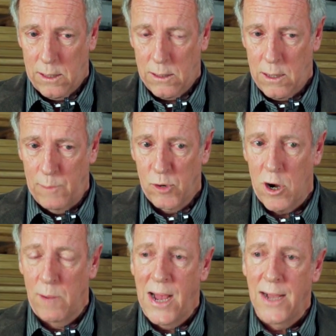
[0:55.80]
copper
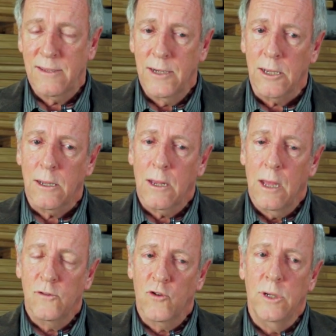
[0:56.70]
chrome arsenic
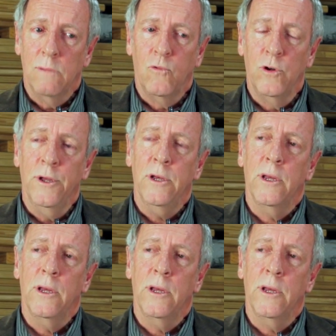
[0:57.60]
treated wood,